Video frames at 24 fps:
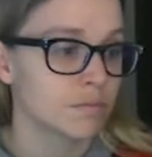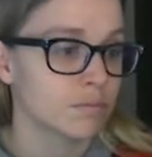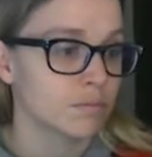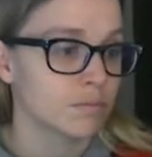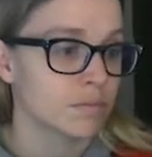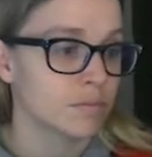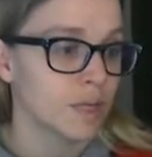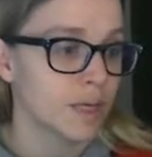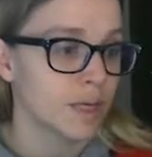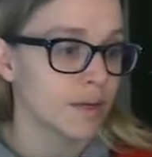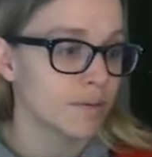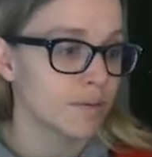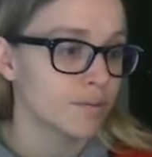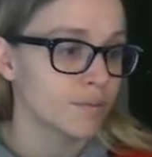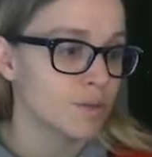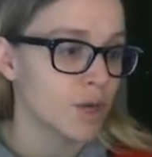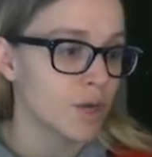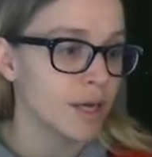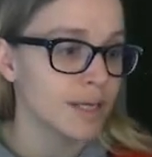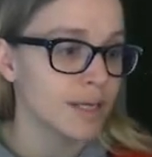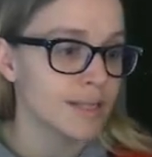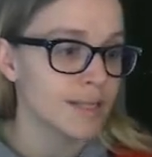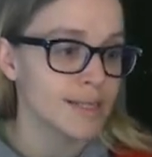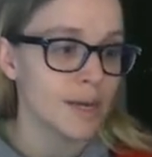Yeah,
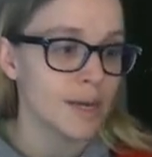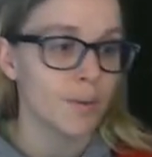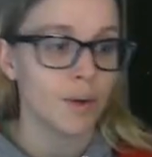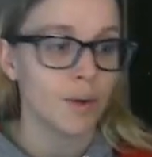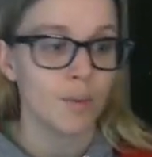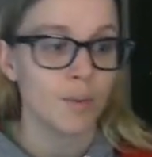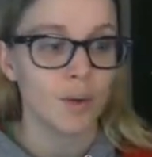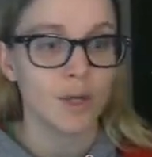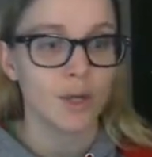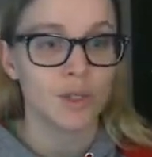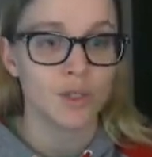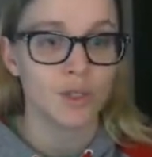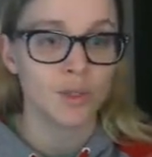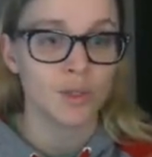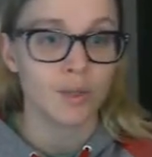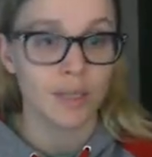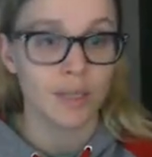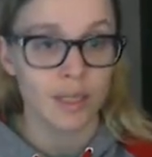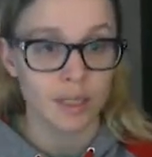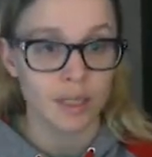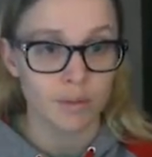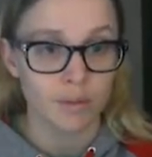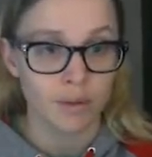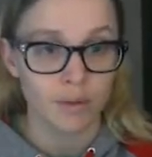trying to decide what I want to do
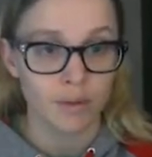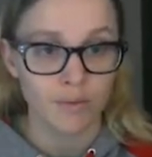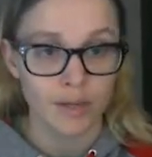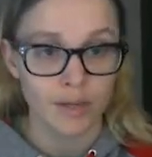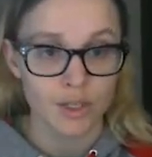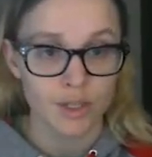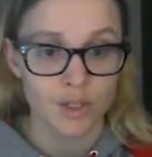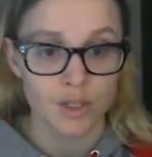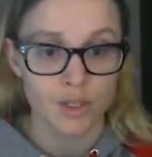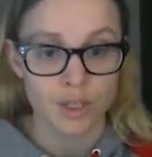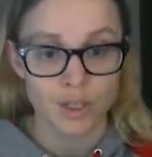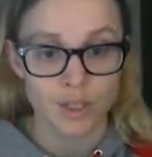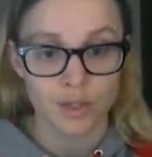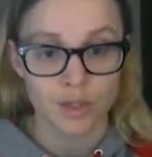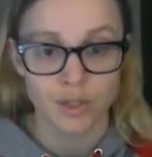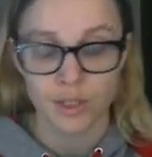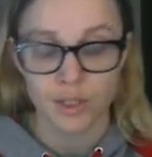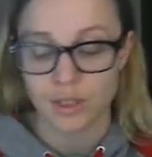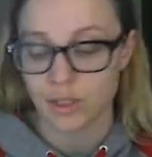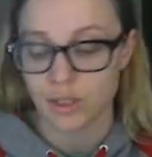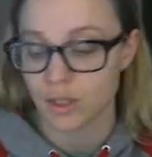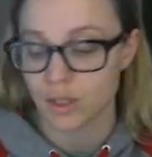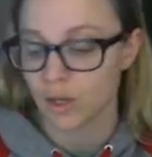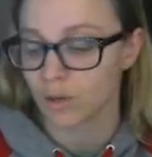and get the motivation to do
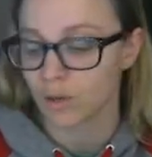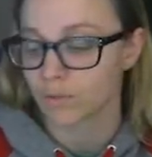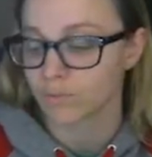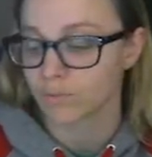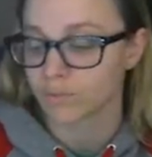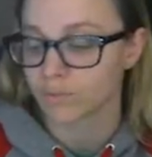it. So,